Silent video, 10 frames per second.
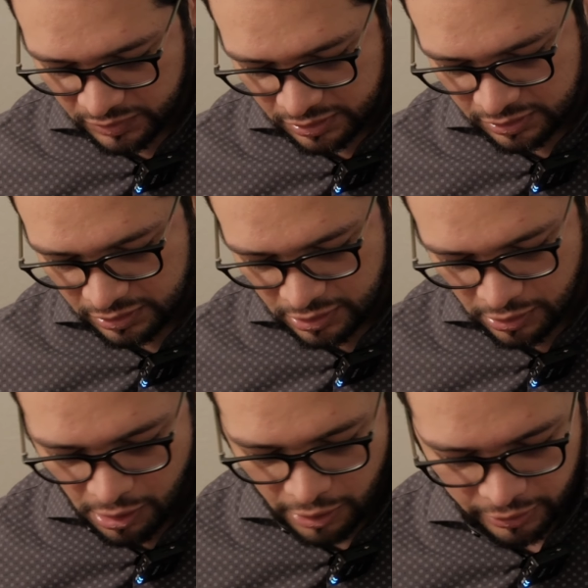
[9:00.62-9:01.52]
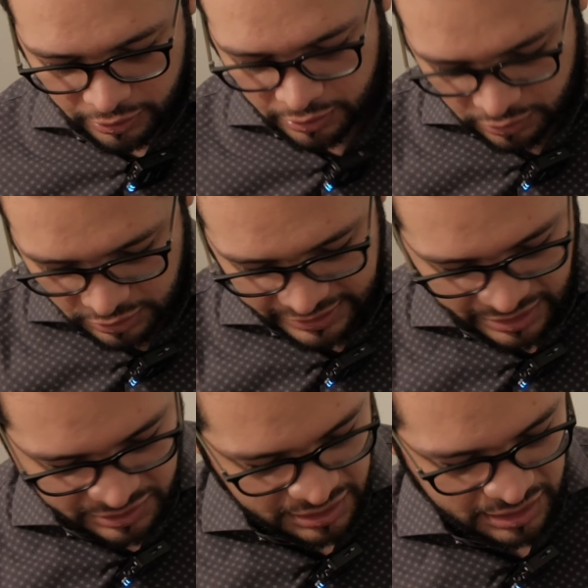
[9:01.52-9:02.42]
There are, like I
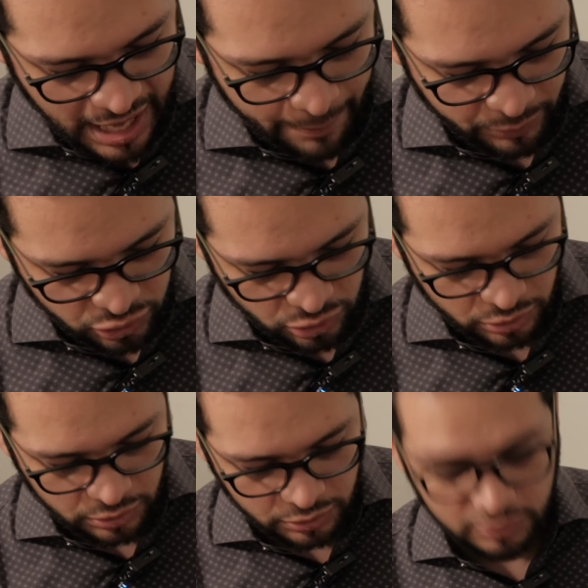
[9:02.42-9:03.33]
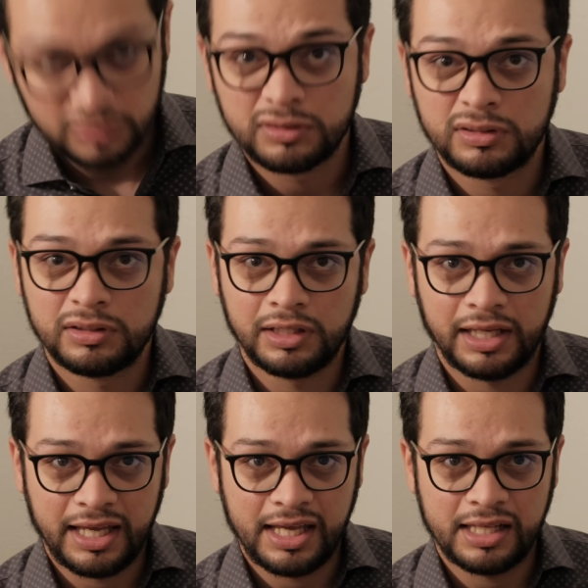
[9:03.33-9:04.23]
said, aperture
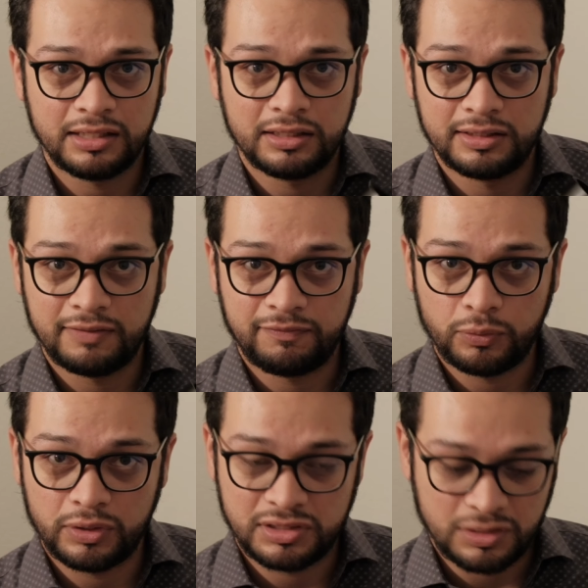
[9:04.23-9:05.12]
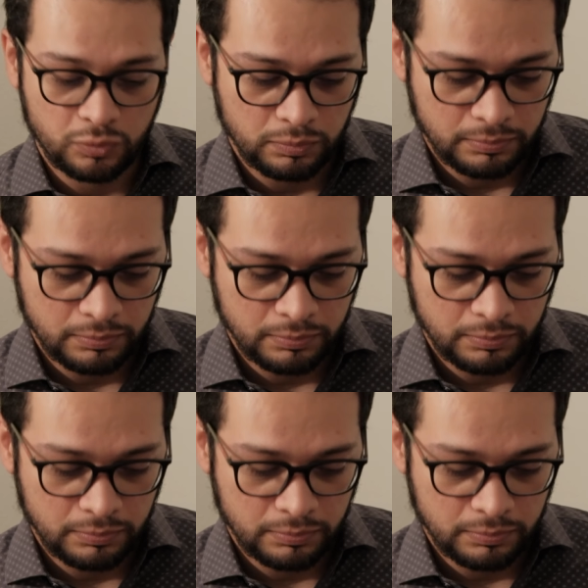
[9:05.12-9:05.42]
and the focusing.